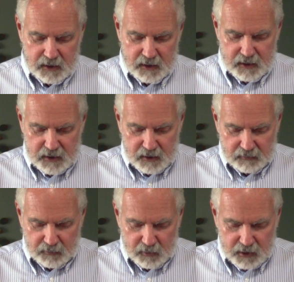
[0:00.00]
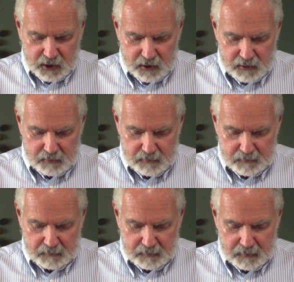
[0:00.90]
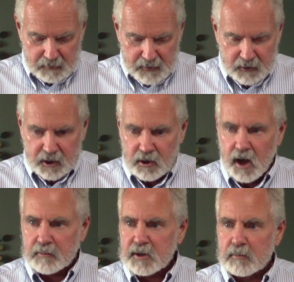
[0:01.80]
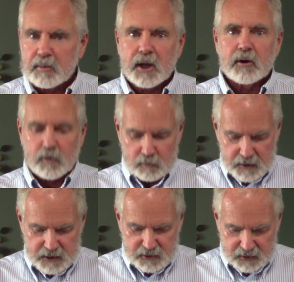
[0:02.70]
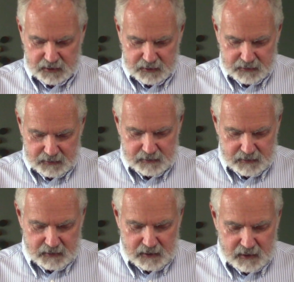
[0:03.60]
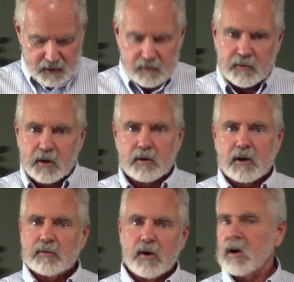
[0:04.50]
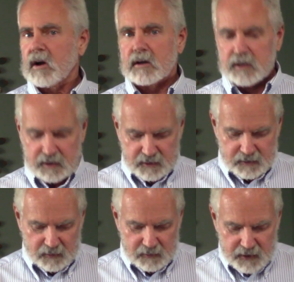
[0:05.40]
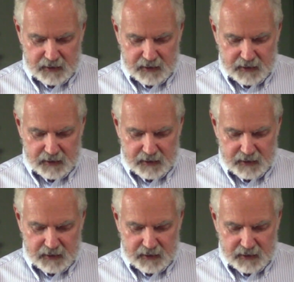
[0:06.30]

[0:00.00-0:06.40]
Therefore, there cannot be a better reason for a grateful heart." You know,